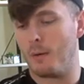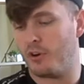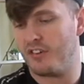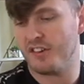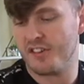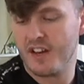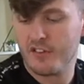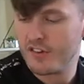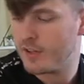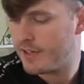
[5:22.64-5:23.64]
man were actually saying
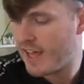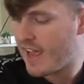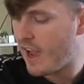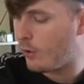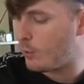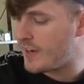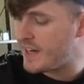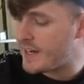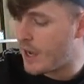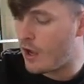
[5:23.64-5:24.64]
just the other day how
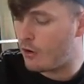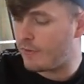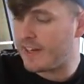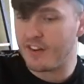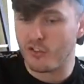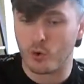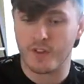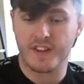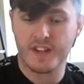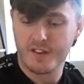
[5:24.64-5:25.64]
we really enjoy
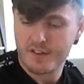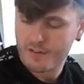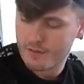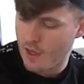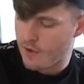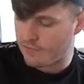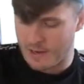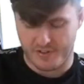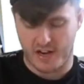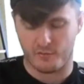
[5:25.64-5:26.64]
these
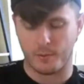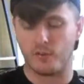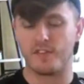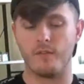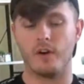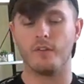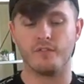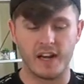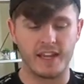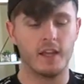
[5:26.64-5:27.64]
flapjacks because they're very
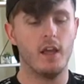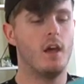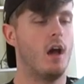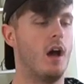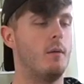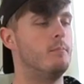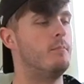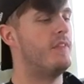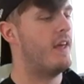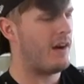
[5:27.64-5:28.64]
filling.
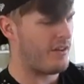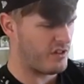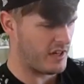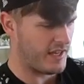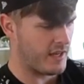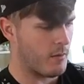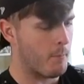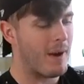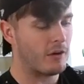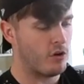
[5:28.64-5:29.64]
They're actually,
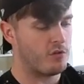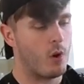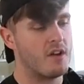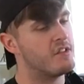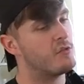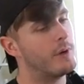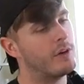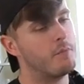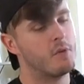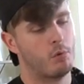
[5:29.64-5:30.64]
macros wise, there's 20
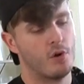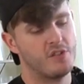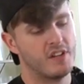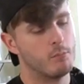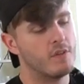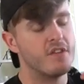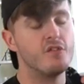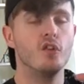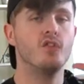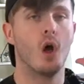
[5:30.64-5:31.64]
grams of protein, but there's
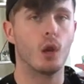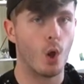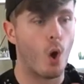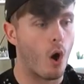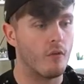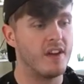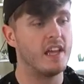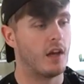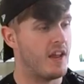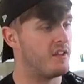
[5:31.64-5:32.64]
just a lot of it.
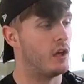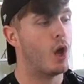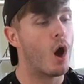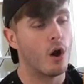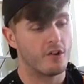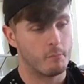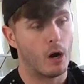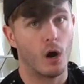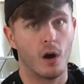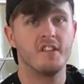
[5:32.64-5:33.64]
Like, it's a large
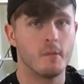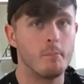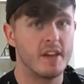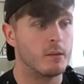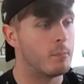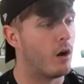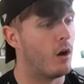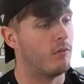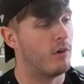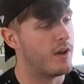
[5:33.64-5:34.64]
bar, it's a big
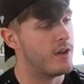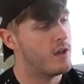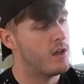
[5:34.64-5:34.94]
bar, right?